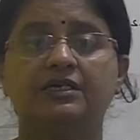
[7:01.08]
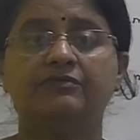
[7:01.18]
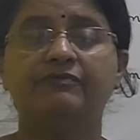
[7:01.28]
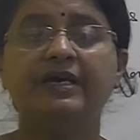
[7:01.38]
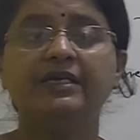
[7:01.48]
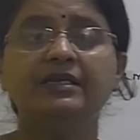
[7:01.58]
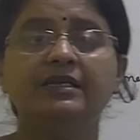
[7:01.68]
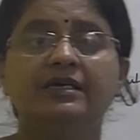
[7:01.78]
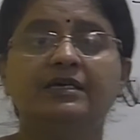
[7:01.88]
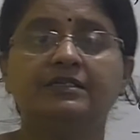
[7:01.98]
when
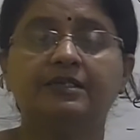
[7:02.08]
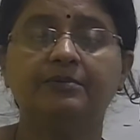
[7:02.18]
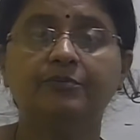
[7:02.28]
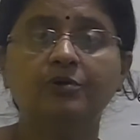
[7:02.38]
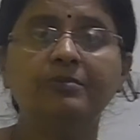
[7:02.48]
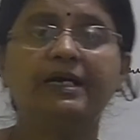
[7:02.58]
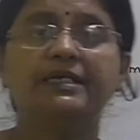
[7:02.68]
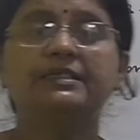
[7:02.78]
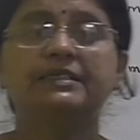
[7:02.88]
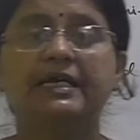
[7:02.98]
the
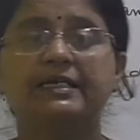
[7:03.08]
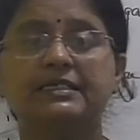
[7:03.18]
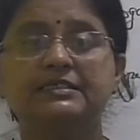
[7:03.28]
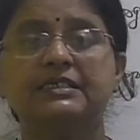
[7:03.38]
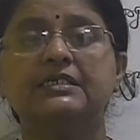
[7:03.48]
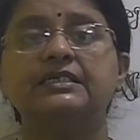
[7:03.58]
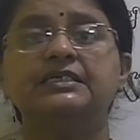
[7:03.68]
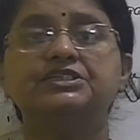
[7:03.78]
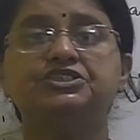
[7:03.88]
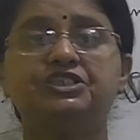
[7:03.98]
movement that result
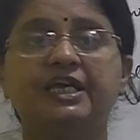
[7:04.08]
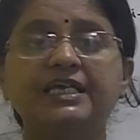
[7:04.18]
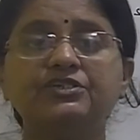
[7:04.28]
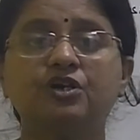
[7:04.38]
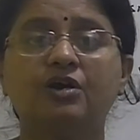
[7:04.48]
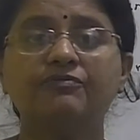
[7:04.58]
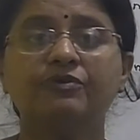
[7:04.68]
in change of